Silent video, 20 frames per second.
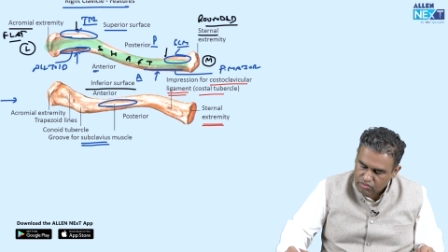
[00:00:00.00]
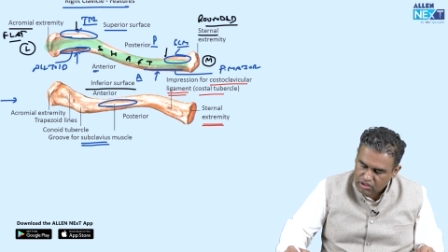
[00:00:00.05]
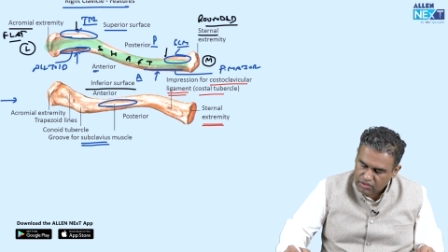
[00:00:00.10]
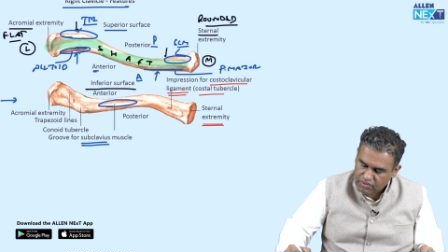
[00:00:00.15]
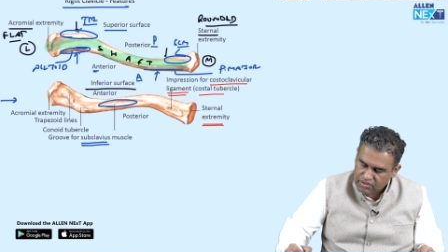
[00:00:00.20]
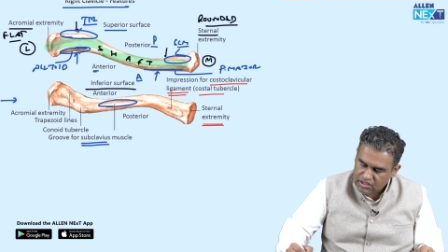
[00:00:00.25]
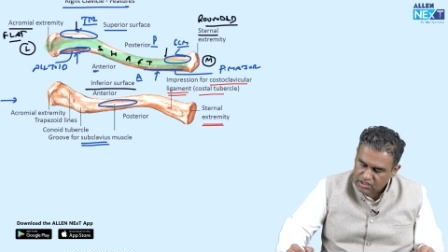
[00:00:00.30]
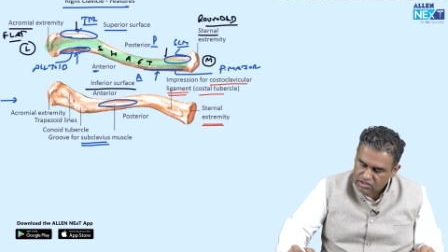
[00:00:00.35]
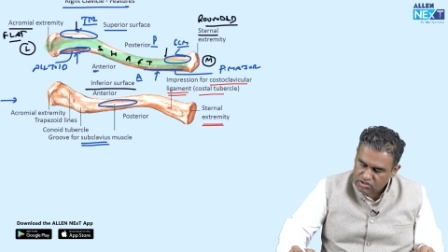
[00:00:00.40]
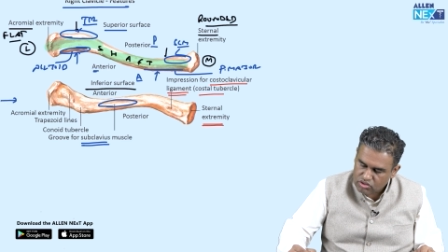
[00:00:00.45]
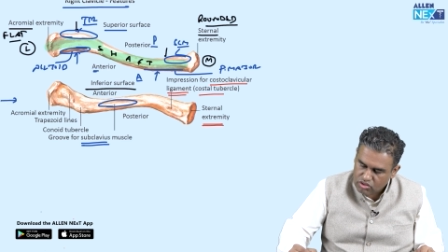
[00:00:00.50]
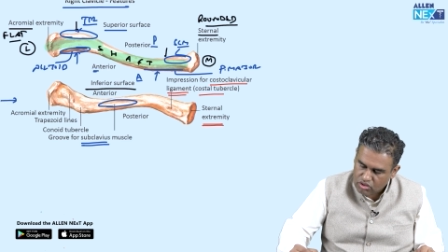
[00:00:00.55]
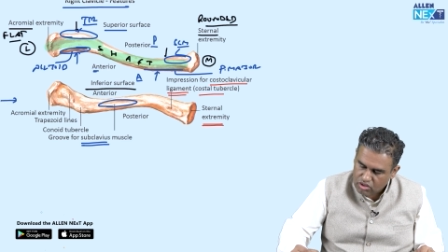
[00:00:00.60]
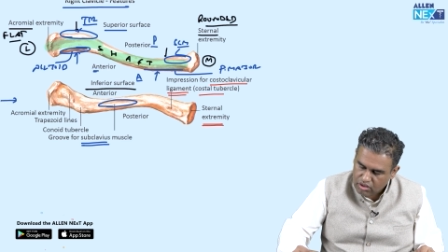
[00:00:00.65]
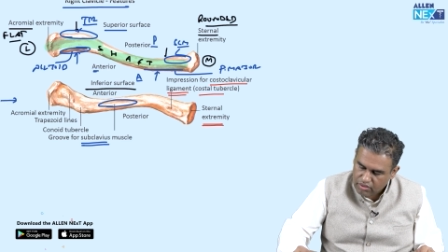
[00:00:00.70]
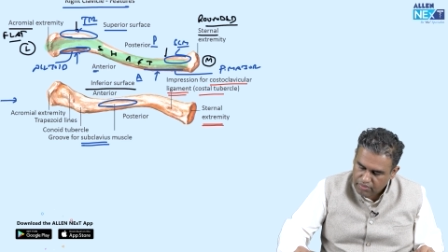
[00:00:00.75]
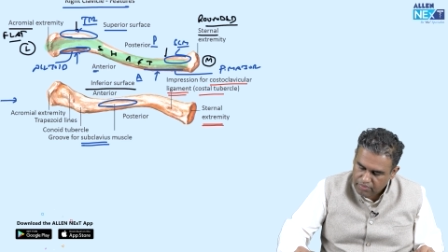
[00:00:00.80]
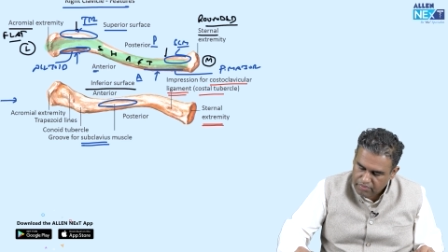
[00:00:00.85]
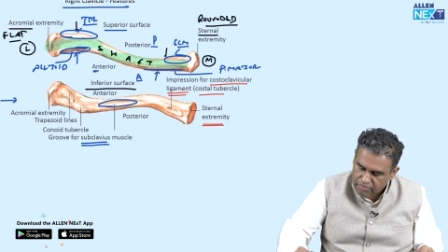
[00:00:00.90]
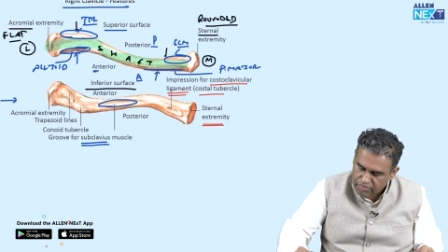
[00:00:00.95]
what we just
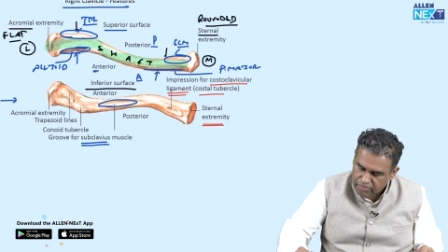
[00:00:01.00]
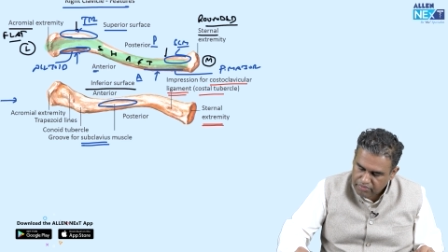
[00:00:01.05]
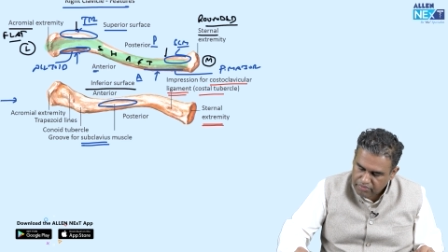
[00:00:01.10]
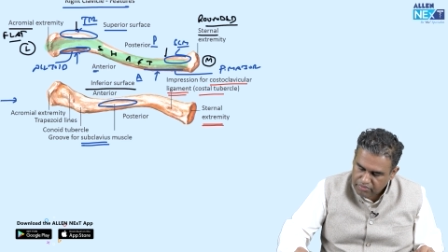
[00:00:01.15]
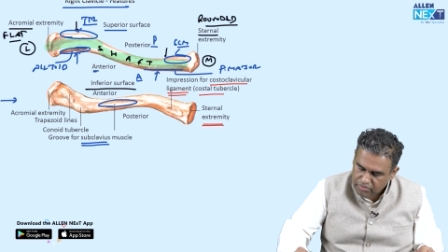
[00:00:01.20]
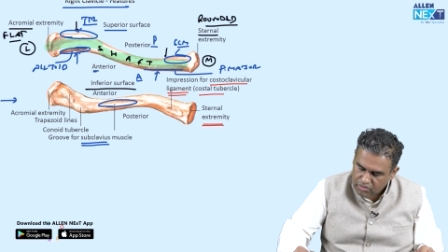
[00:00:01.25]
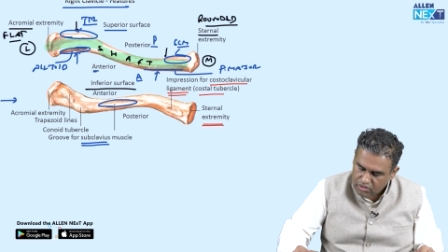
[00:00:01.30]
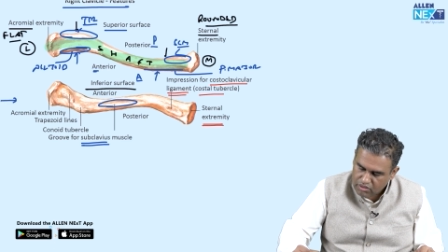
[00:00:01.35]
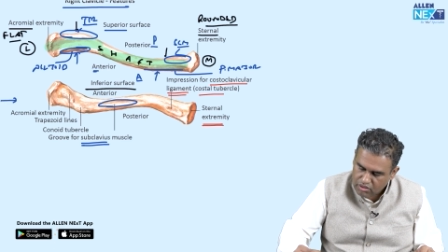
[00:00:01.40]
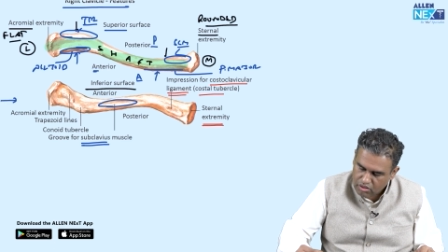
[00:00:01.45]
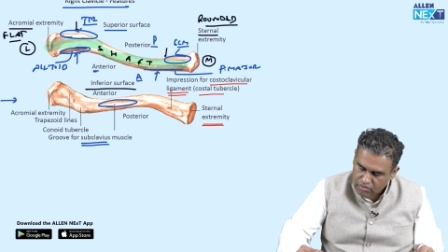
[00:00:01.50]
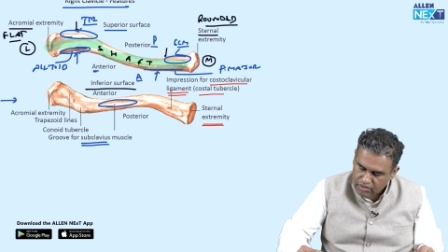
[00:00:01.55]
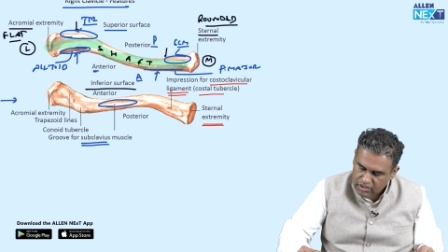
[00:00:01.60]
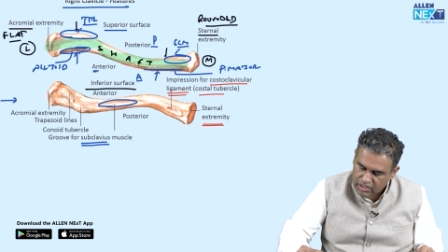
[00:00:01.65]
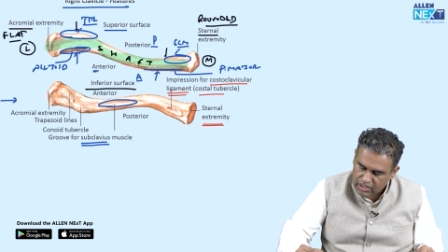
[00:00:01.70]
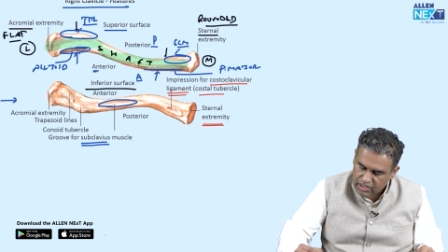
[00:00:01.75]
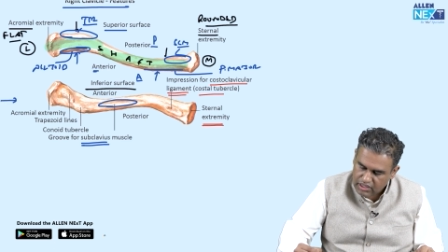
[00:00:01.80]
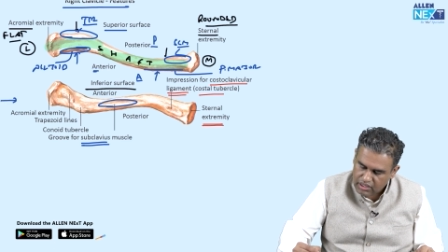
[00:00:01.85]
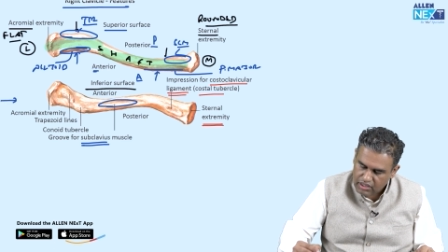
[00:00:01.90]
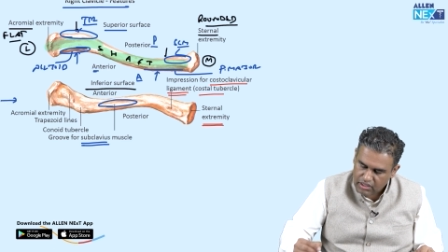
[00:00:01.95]
saw
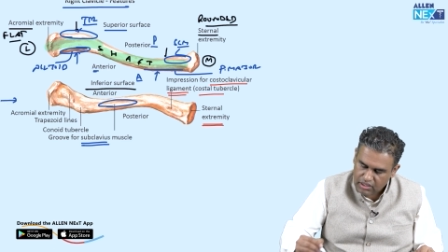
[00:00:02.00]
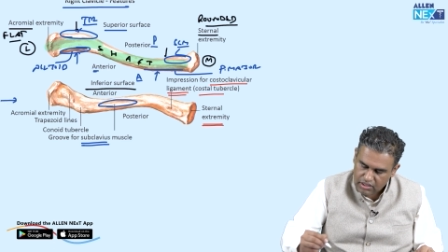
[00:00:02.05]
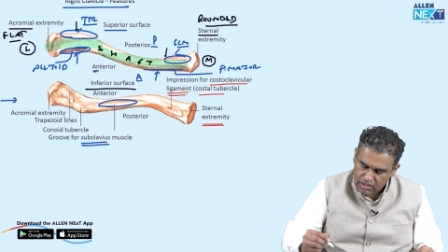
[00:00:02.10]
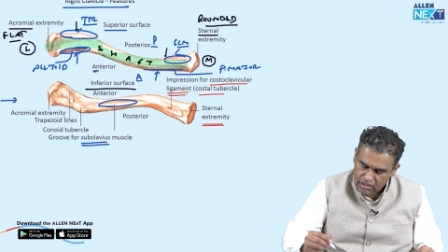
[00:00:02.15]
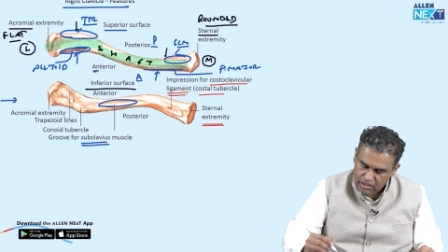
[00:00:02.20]
over here,